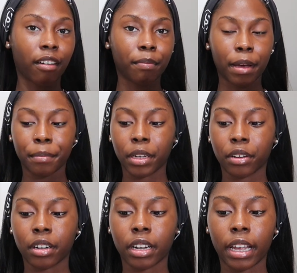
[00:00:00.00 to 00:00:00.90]
have my
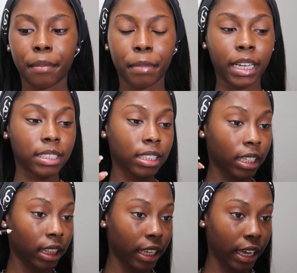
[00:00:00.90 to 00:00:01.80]
mirror, and
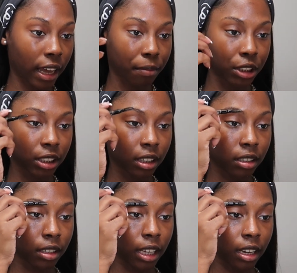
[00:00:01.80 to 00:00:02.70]
basically I'm just
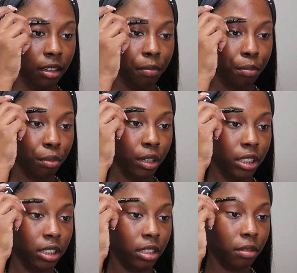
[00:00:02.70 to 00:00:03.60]
gonna kind of
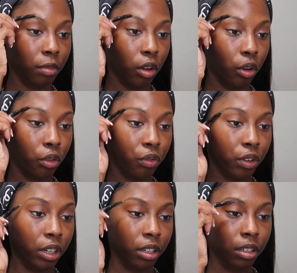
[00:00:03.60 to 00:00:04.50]
brush them
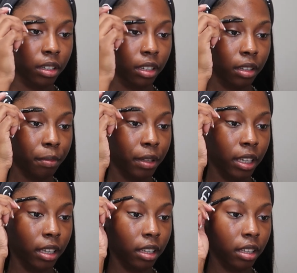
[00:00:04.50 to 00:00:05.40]
over a
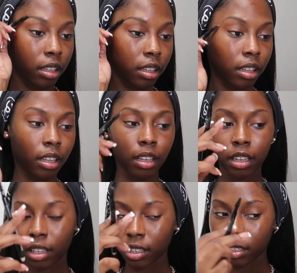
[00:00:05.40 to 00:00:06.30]
bit,
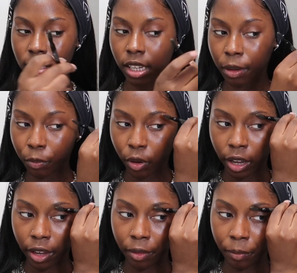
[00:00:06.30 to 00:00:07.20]
same
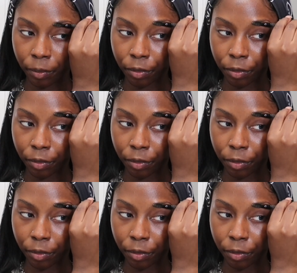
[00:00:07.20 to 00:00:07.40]
way.